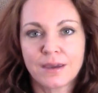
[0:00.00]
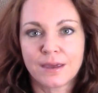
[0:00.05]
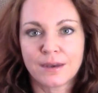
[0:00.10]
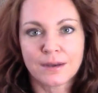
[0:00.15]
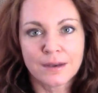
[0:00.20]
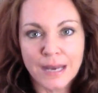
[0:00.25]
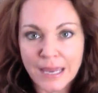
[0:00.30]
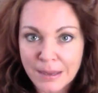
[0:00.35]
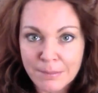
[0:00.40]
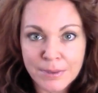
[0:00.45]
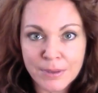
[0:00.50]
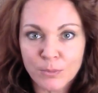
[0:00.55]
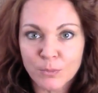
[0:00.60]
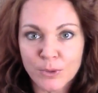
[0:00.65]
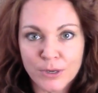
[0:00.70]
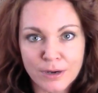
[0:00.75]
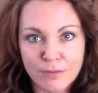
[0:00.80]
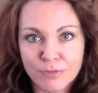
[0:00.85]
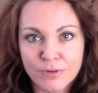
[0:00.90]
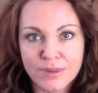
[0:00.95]
and name it
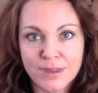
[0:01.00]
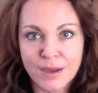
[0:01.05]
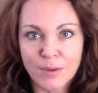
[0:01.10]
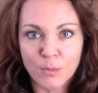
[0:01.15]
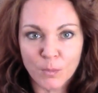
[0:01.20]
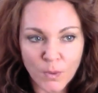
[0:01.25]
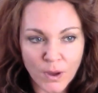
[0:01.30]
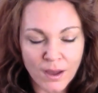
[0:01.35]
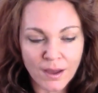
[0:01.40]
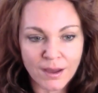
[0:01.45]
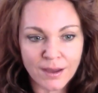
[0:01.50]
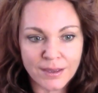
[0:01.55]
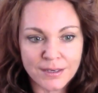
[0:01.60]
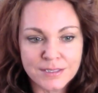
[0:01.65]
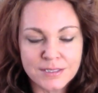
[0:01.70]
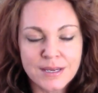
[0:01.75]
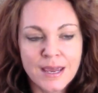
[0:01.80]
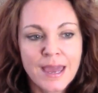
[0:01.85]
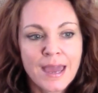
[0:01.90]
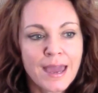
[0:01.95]
whatever they
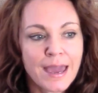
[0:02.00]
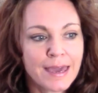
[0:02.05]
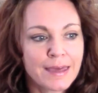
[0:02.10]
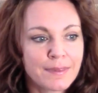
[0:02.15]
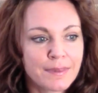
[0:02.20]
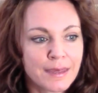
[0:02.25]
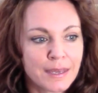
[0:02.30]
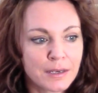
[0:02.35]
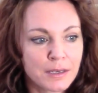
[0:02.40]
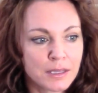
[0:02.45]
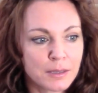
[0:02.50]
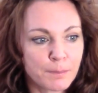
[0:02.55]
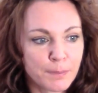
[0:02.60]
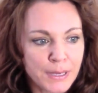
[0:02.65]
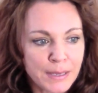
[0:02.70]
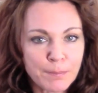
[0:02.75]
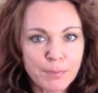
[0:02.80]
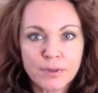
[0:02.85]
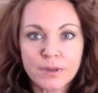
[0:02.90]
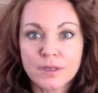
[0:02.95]
want, and then the
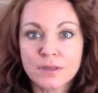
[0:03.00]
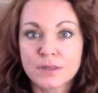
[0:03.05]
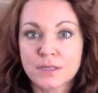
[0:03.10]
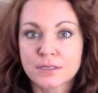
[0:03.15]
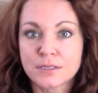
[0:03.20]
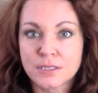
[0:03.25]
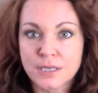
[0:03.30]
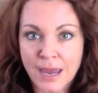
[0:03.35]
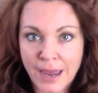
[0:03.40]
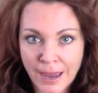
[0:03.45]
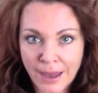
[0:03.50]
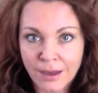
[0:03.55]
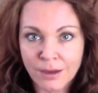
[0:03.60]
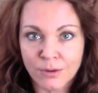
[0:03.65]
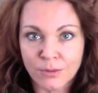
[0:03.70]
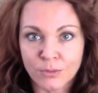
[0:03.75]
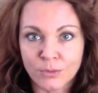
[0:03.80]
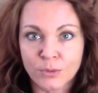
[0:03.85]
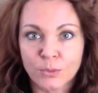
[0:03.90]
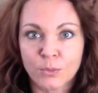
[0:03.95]
people in the
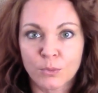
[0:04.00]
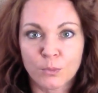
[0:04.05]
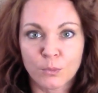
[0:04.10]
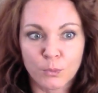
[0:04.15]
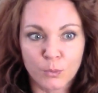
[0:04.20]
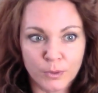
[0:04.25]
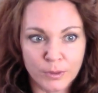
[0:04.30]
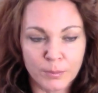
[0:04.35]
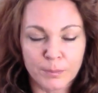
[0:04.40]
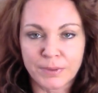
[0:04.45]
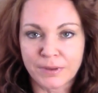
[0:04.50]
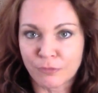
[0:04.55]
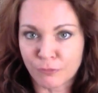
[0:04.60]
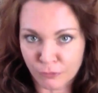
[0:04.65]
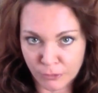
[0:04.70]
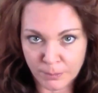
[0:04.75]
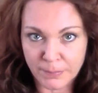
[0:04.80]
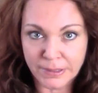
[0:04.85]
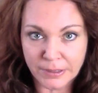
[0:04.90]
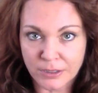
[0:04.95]
town will be
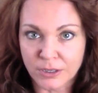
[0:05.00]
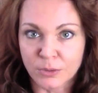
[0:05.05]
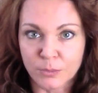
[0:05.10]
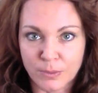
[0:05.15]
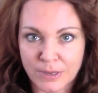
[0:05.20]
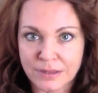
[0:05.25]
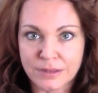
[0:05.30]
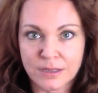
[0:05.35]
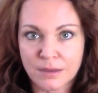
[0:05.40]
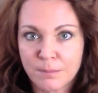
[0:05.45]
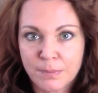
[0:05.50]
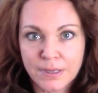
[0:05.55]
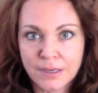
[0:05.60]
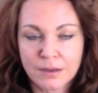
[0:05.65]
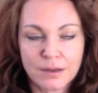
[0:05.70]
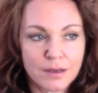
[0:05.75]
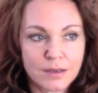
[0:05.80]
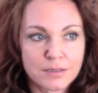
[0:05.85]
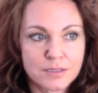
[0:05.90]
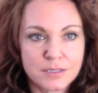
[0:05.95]
familiar with it
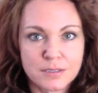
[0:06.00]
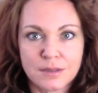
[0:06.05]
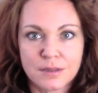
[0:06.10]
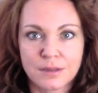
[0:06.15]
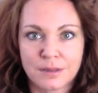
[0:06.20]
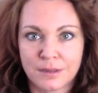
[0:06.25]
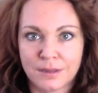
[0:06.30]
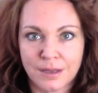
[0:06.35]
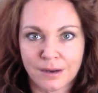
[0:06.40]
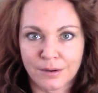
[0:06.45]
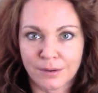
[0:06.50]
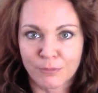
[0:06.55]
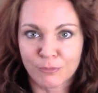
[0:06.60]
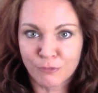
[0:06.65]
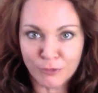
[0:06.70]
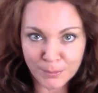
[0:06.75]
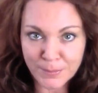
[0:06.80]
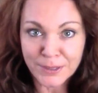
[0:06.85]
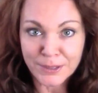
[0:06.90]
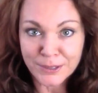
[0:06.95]
because they're
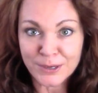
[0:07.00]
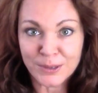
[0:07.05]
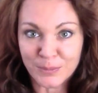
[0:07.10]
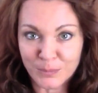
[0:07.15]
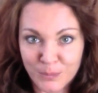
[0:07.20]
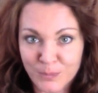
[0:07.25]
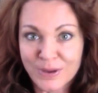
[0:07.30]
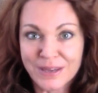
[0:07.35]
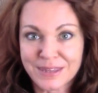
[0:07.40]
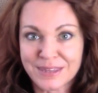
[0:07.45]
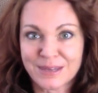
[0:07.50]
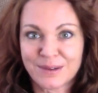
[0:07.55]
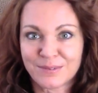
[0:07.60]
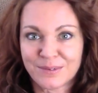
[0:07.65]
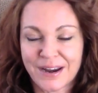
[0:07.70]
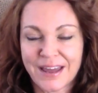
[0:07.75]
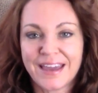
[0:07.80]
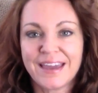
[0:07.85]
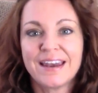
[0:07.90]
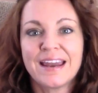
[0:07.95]
familiar with it,
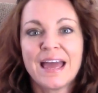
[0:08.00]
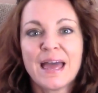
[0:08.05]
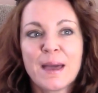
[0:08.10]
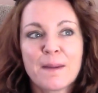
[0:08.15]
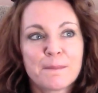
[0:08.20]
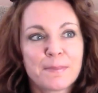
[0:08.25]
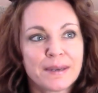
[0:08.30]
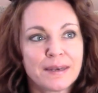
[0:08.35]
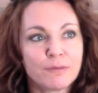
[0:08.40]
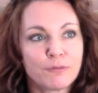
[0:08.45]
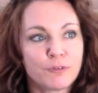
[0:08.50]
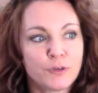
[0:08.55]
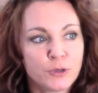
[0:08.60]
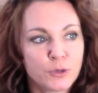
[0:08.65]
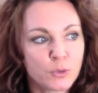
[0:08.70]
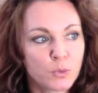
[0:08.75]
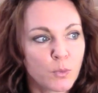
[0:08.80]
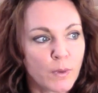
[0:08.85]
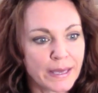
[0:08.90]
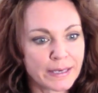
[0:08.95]
right? But if
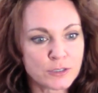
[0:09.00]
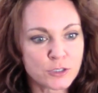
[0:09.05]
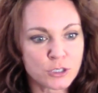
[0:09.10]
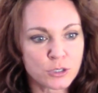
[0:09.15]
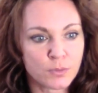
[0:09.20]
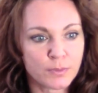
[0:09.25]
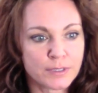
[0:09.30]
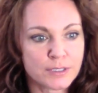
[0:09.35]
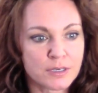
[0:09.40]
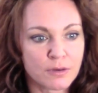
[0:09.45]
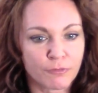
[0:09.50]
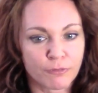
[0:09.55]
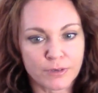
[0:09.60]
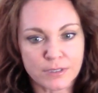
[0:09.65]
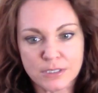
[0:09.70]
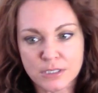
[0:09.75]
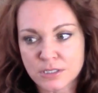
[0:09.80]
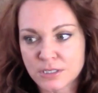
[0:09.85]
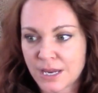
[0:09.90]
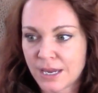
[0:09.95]
you went to a
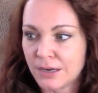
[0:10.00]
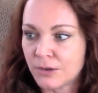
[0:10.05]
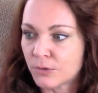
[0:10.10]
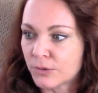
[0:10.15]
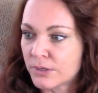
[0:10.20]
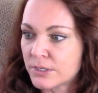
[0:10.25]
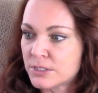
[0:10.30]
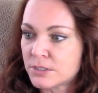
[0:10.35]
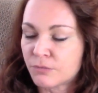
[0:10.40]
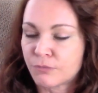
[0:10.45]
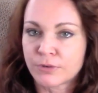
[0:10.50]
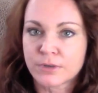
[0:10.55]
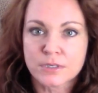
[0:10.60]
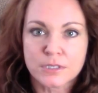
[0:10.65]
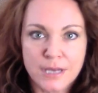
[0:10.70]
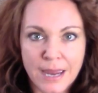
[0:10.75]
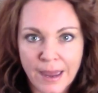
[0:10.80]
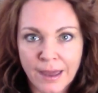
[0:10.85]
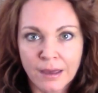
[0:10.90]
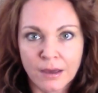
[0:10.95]
different state or a different
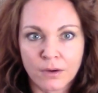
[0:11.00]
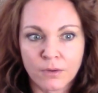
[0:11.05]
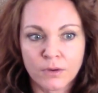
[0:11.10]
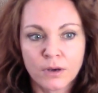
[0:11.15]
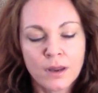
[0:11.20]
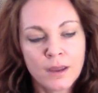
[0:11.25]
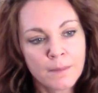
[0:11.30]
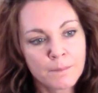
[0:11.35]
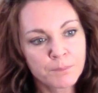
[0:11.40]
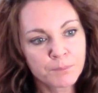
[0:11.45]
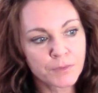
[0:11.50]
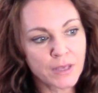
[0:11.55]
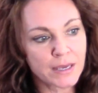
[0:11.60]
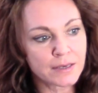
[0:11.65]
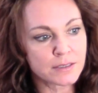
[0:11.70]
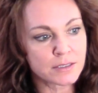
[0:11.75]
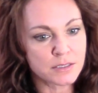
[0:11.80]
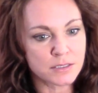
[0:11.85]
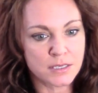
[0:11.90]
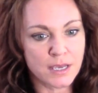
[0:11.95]
town
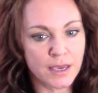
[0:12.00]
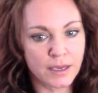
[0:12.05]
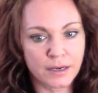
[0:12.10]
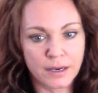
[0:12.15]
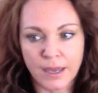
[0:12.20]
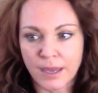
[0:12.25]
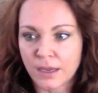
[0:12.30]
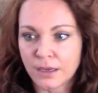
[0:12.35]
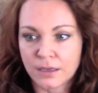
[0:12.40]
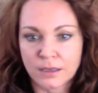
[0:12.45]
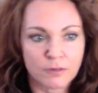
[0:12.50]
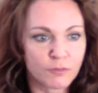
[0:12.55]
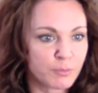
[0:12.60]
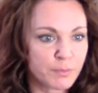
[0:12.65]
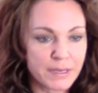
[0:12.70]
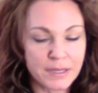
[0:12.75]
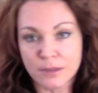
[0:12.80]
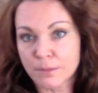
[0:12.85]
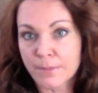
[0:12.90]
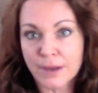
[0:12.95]
and said, hey, give
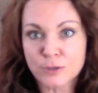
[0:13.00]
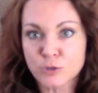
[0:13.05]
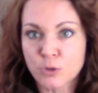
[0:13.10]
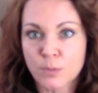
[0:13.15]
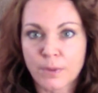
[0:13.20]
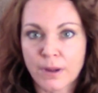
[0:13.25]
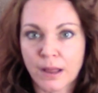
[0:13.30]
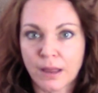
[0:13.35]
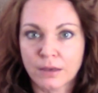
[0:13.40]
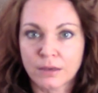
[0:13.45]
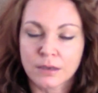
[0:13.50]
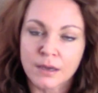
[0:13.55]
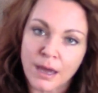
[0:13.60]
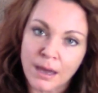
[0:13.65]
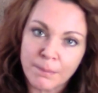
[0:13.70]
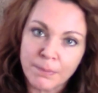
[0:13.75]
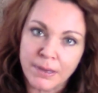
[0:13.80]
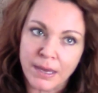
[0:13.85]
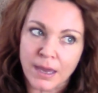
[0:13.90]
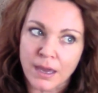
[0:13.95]
me the Metropolitan
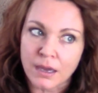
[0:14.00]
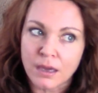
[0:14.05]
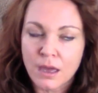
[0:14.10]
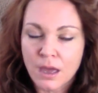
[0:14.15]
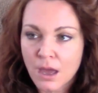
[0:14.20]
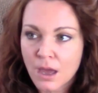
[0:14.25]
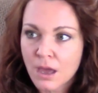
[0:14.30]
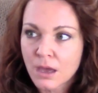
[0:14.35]
cupcake,